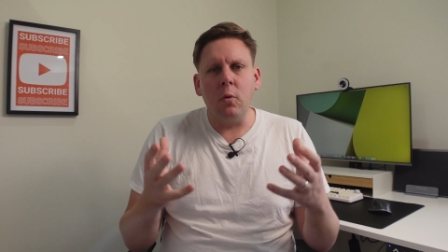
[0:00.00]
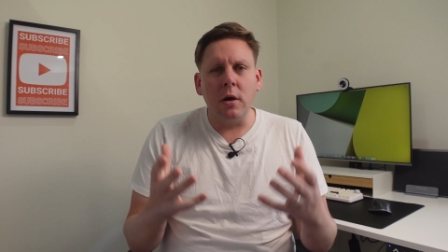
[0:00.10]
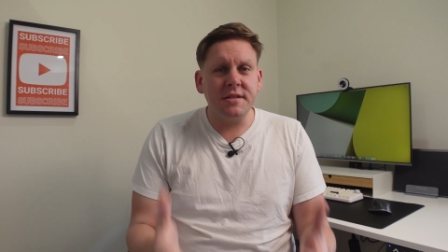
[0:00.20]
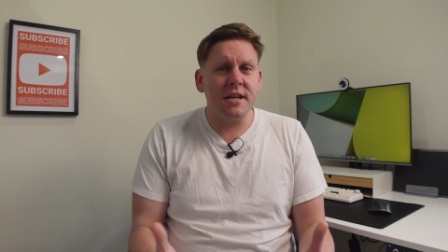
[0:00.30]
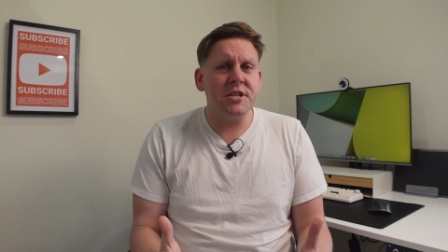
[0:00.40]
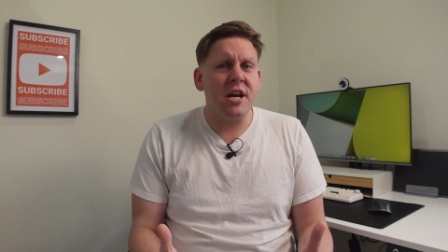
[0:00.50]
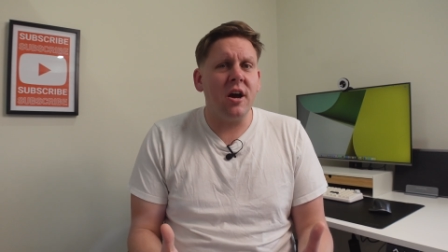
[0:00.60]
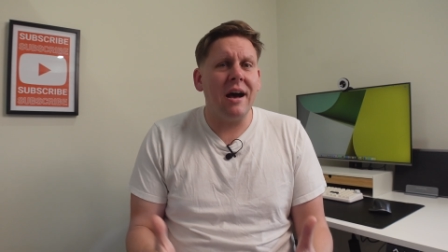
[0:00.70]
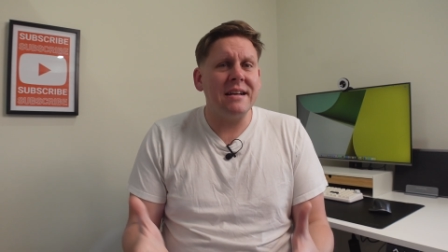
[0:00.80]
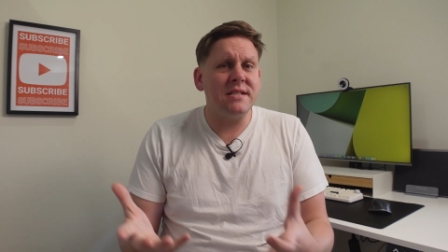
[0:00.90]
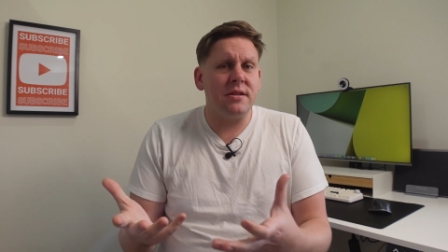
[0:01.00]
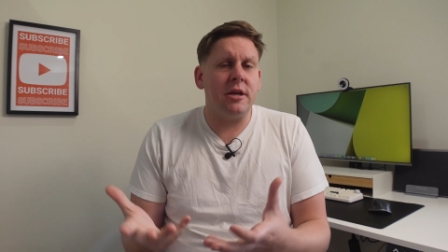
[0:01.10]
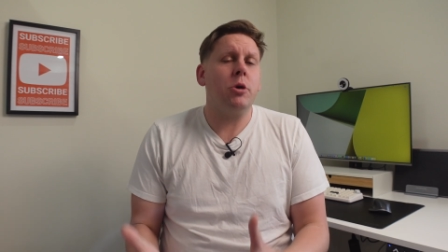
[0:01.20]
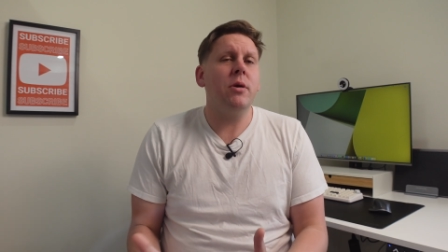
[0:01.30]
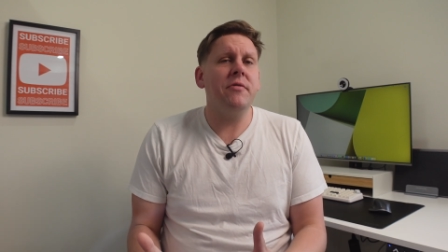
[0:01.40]
While DJI did
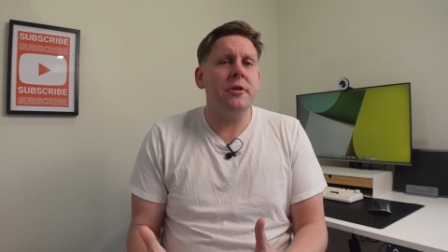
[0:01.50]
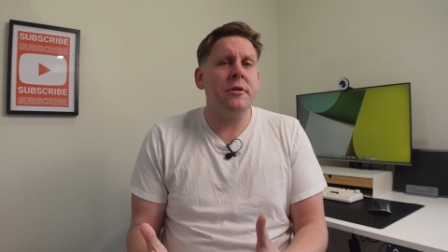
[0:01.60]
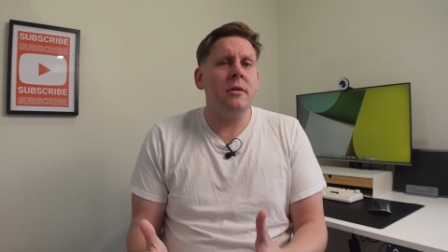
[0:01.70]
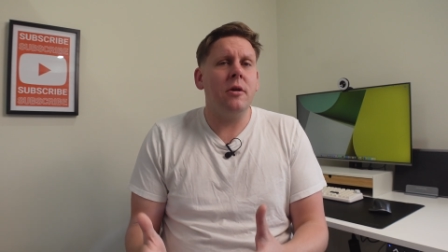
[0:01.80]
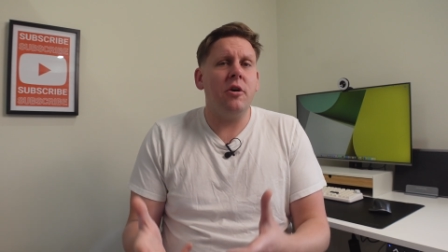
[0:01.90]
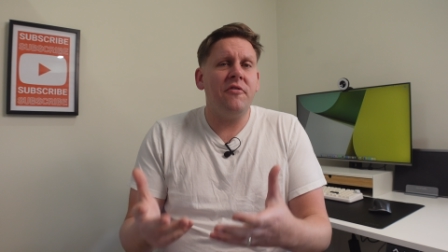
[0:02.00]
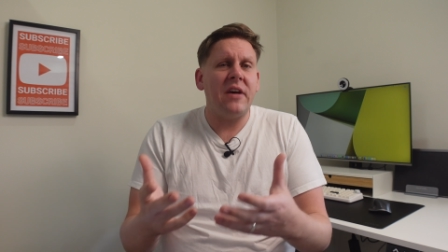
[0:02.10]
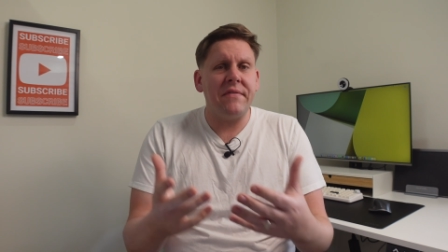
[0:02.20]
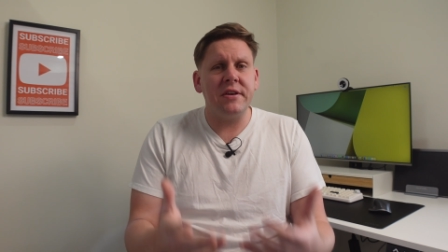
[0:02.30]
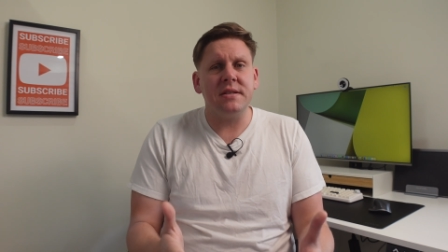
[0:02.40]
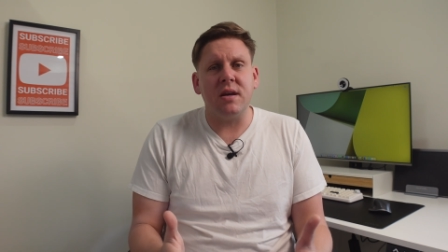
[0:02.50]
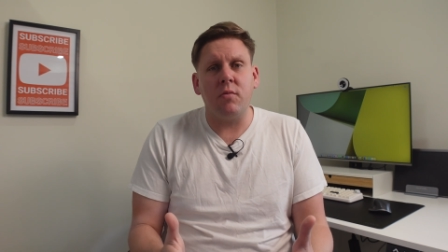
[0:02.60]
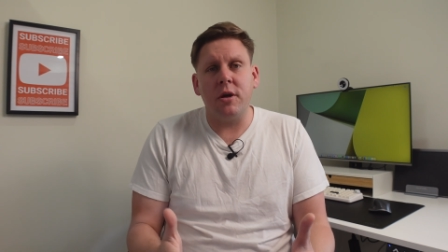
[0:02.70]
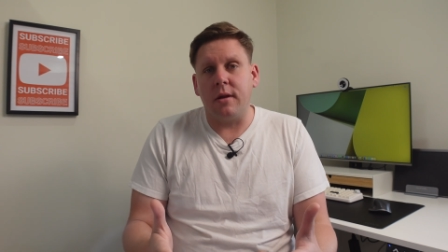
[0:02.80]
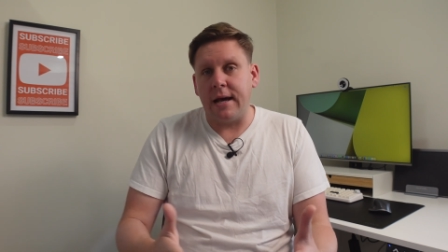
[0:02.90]
the equivalent of having
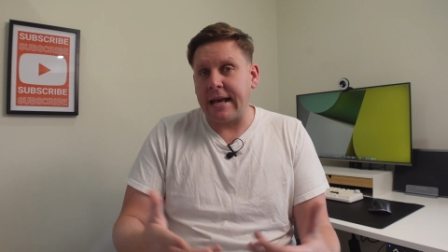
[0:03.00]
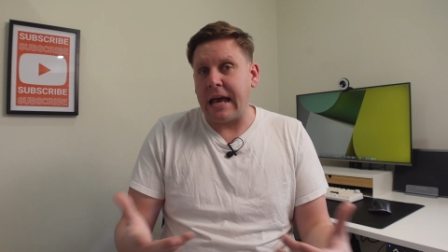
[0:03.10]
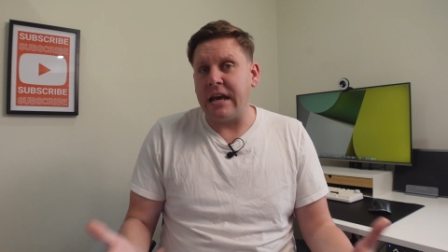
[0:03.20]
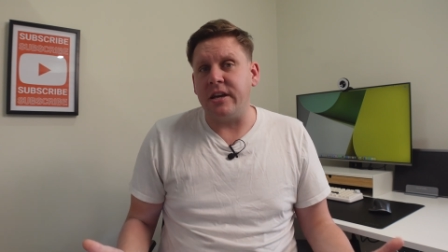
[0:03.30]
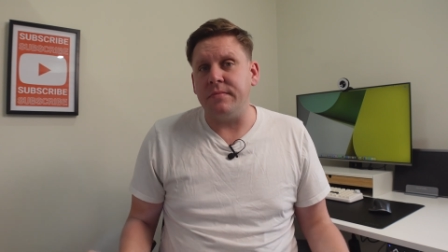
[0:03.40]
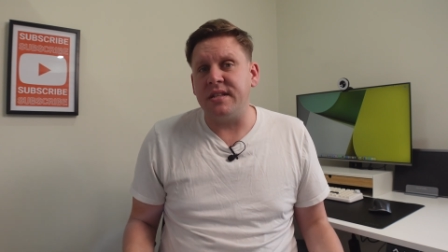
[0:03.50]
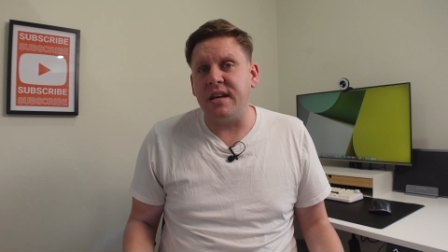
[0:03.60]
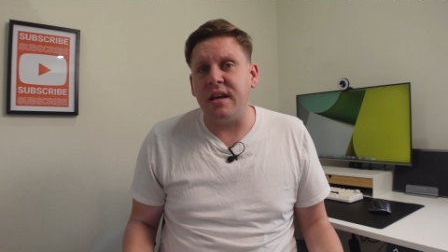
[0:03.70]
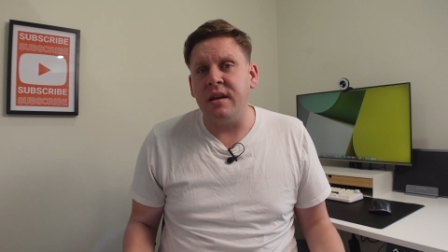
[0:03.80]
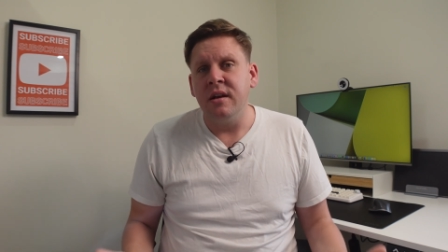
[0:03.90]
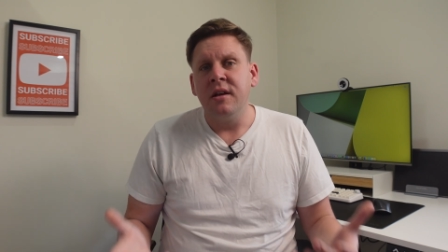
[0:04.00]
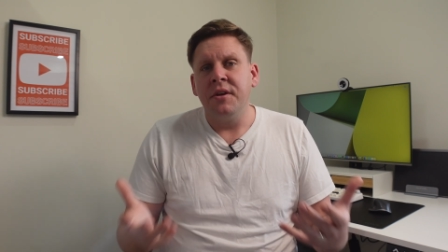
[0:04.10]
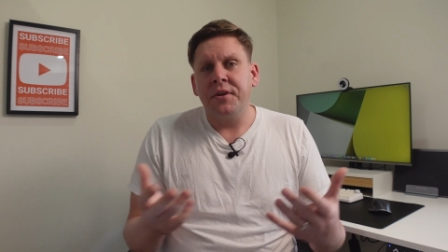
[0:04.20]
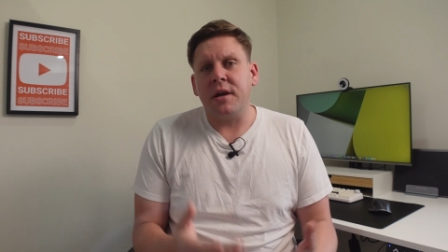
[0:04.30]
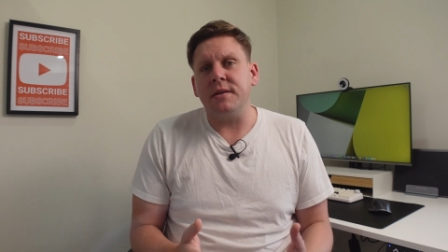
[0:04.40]
someone like AMD
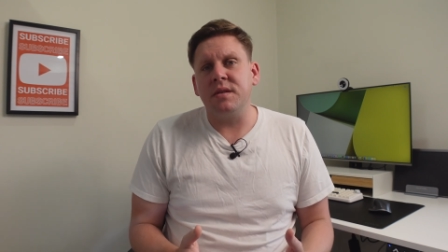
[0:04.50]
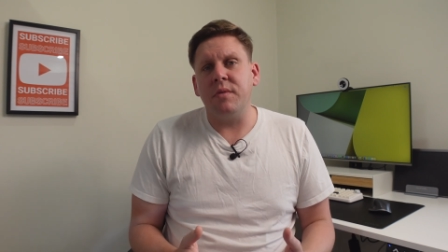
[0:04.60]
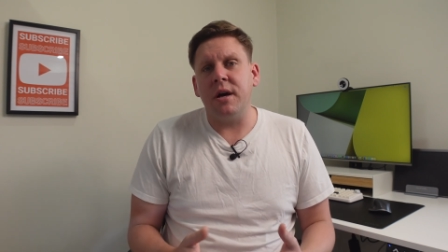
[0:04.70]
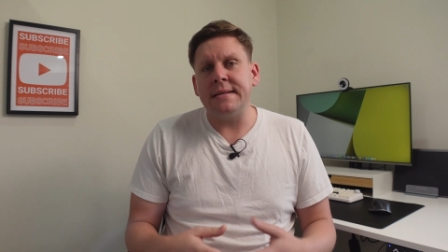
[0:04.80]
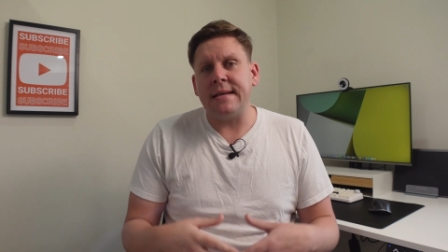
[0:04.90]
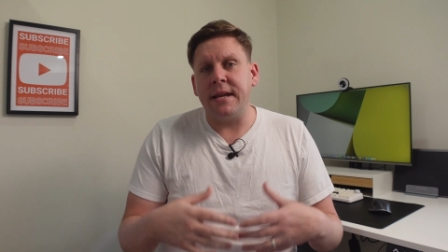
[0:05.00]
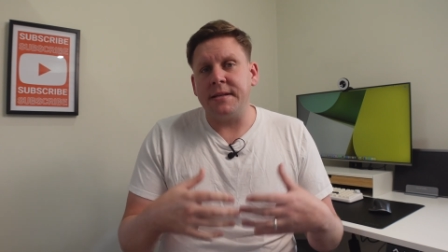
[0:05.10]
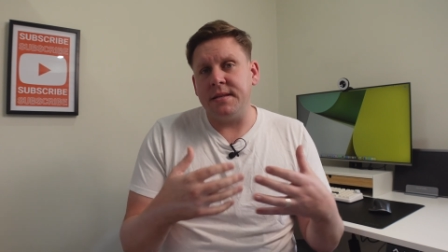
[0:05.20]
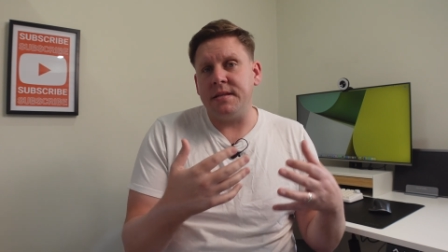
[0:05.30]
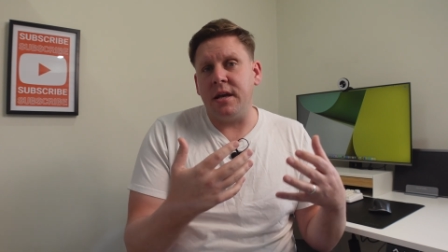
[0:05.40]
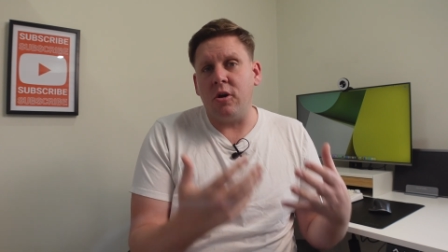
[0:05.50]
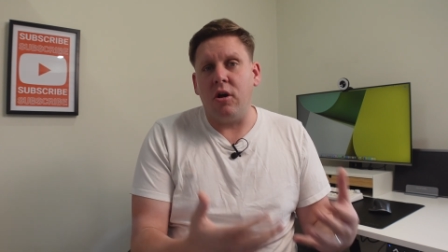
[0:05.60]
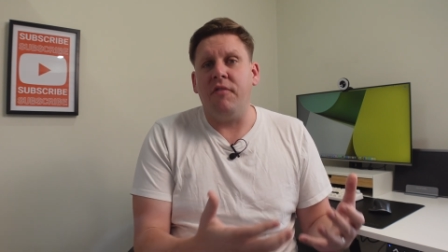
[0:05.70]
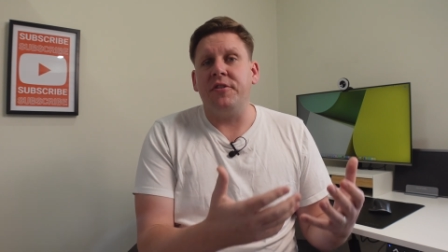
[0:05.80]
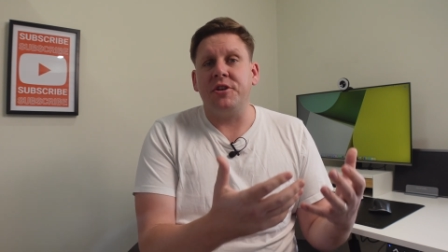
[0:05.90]
customize an existing
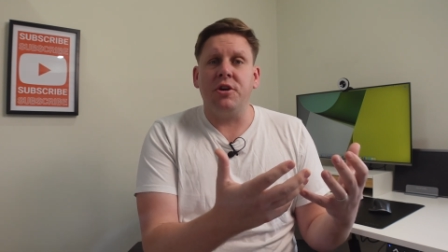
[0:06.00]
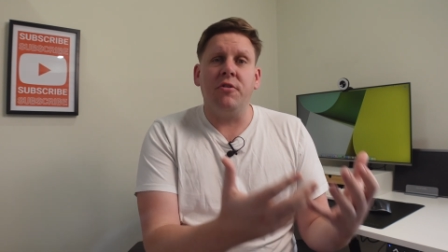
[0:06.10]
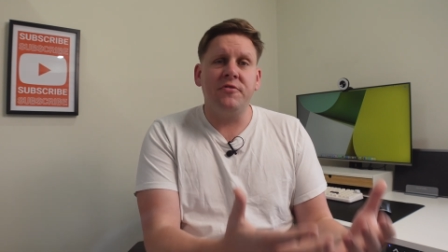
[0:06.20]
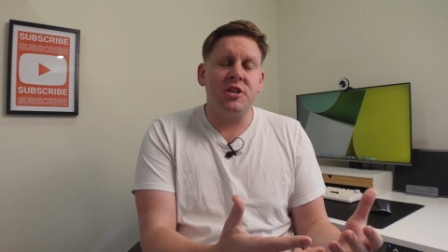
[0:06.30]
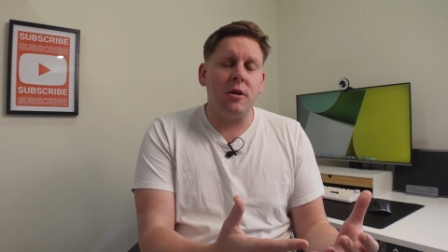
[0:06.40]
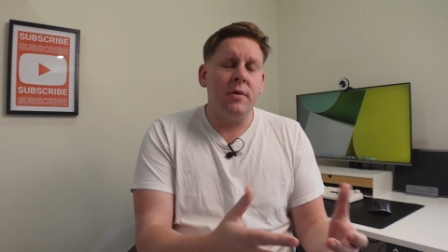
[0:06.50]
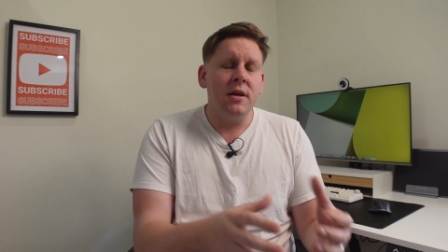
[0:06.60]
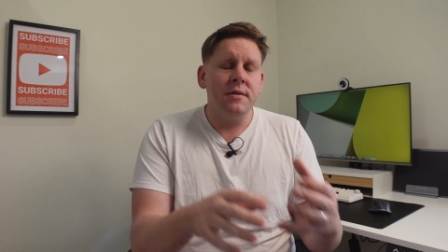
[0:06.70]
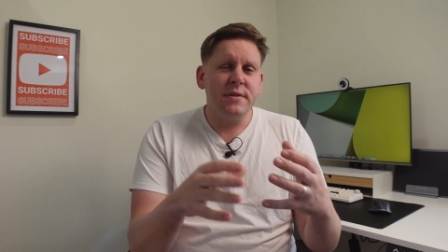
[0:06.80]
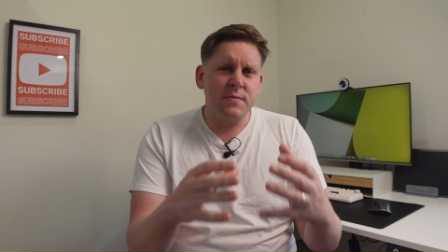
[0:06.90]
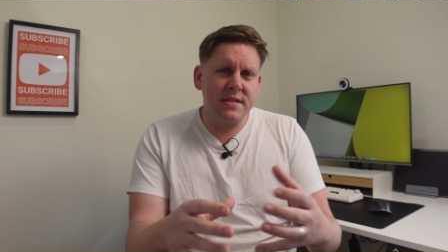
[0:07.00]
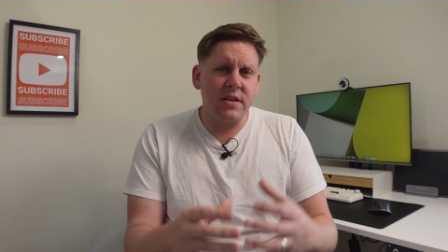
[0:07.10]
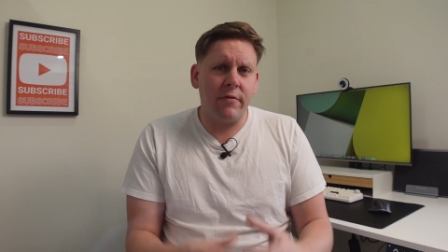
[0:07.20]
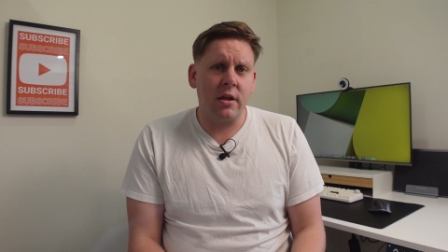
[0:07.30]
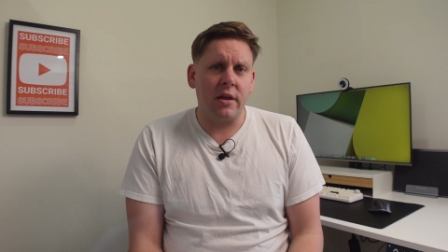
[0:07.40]
off-the-shelf chip
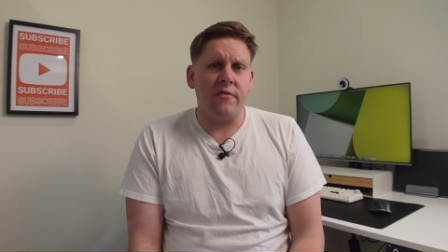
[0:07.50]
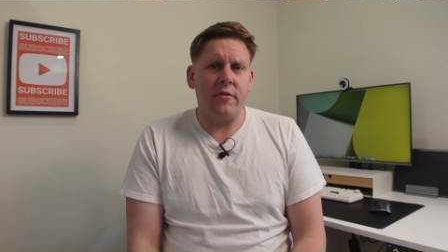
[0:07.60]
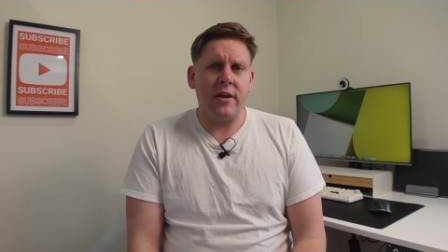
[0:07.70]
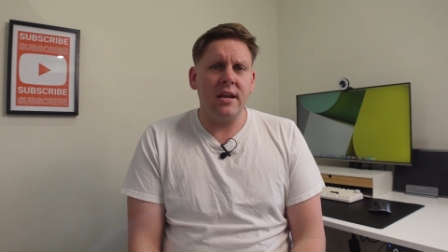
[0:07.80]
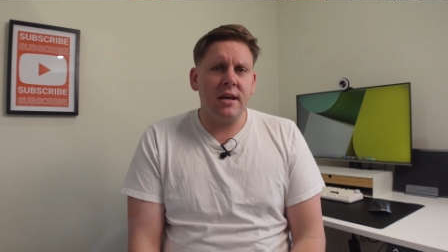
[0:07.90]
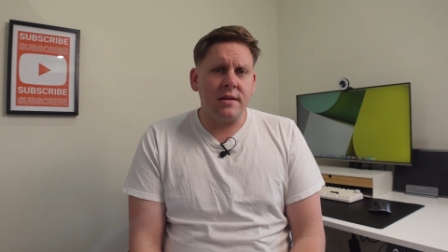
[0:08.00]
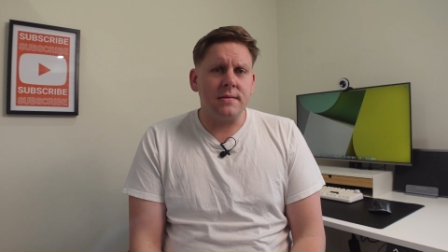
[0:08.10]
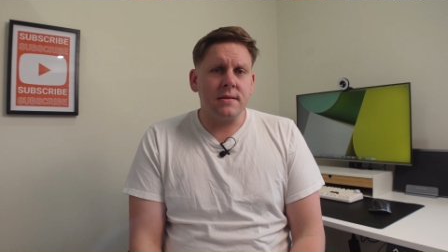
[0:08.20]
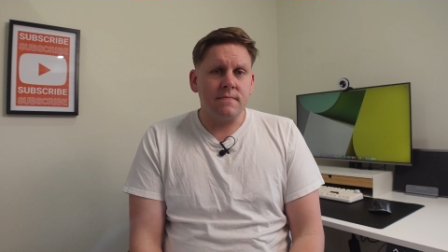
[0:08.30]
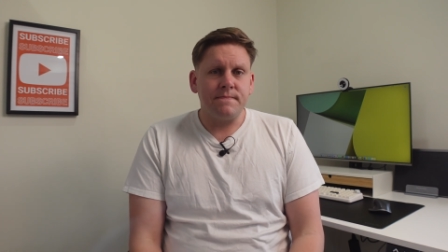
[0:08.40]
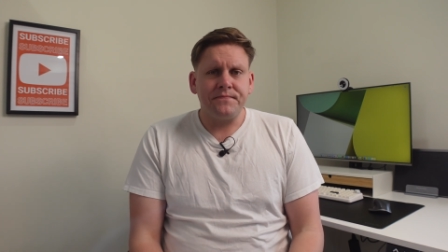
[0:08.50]
specifically for their needs.